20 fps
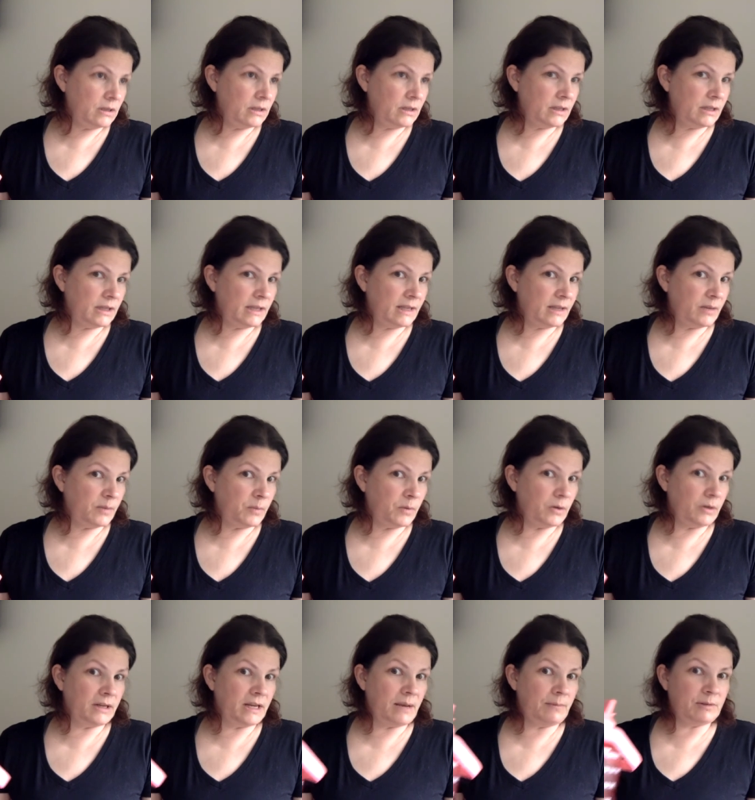think that
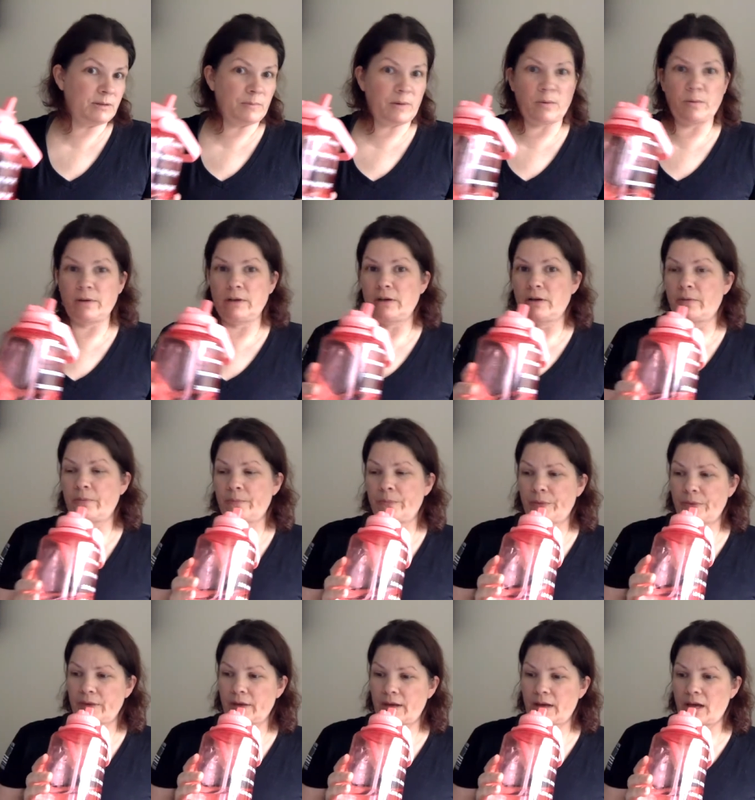bird came to my window.
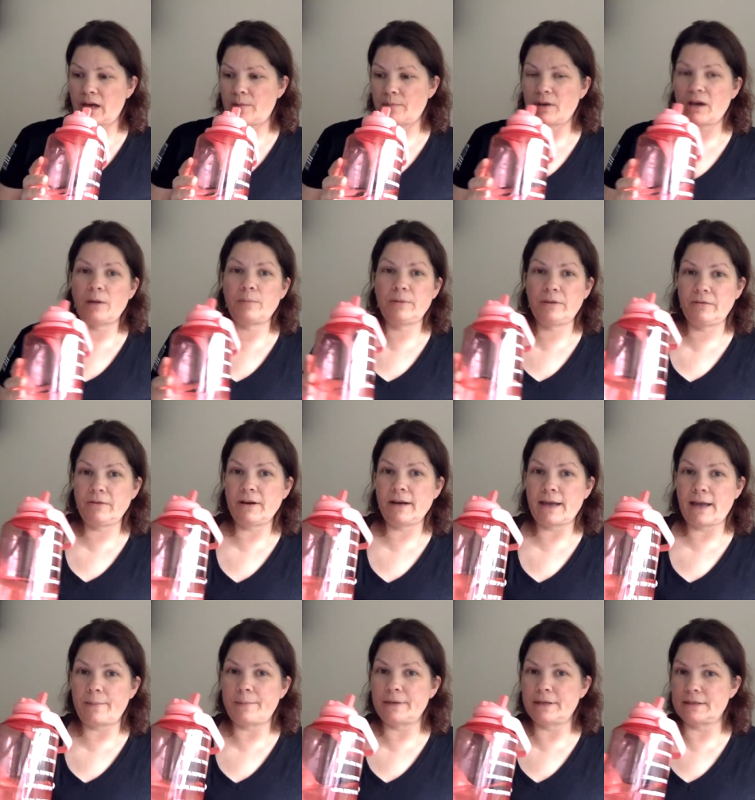I'll be very
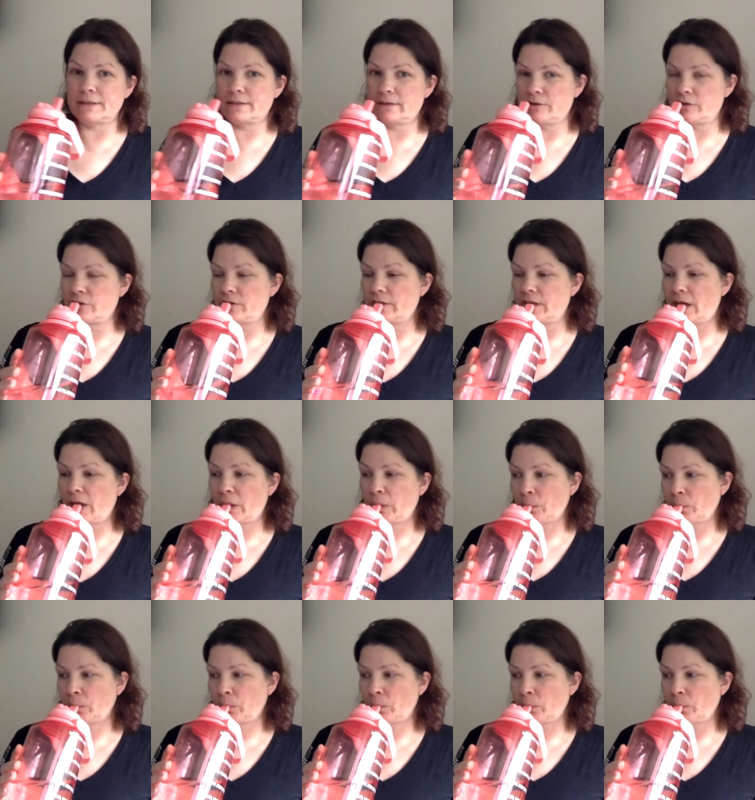happy to stitch on that.